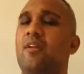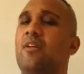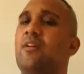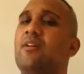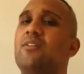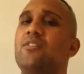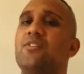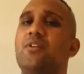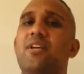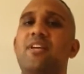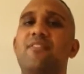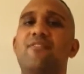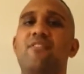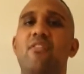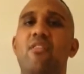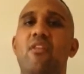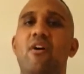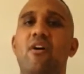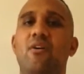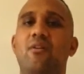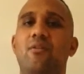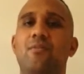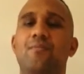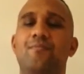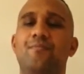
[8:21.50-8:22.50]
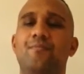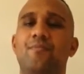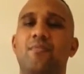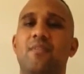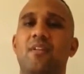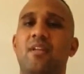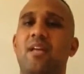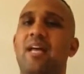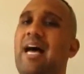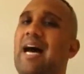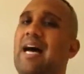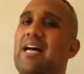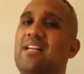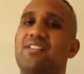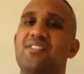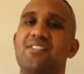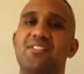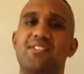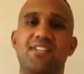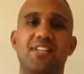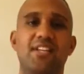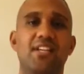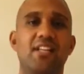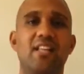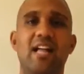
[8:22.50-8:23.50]
So even though I
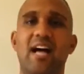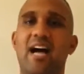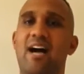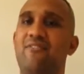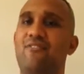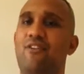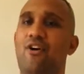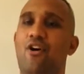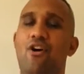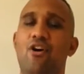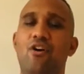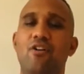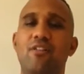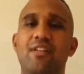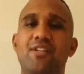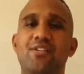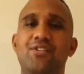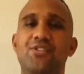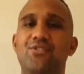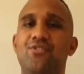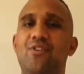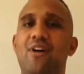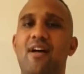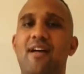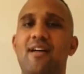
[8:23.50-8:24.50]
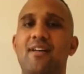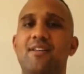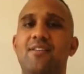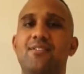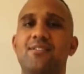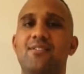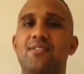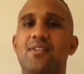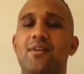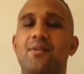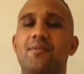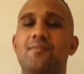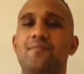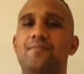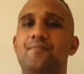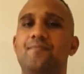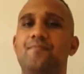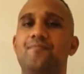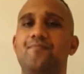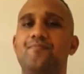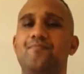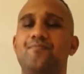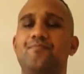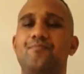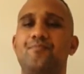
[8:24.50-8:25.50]
still have all this stress,
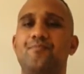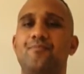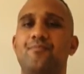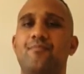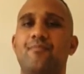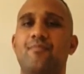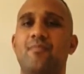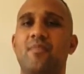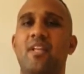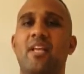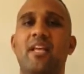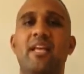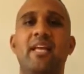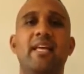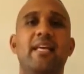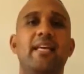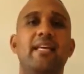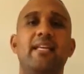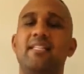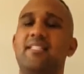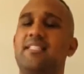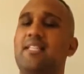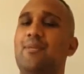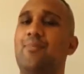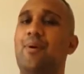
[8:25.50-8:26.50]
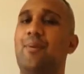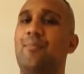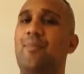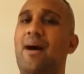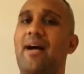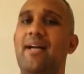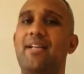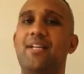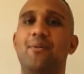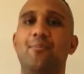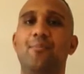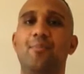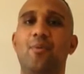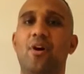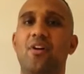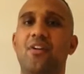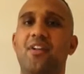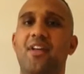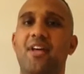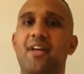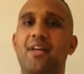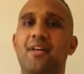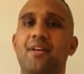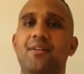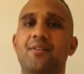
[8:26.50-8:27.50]
it's in my mind and
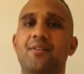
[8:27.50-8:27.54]
body,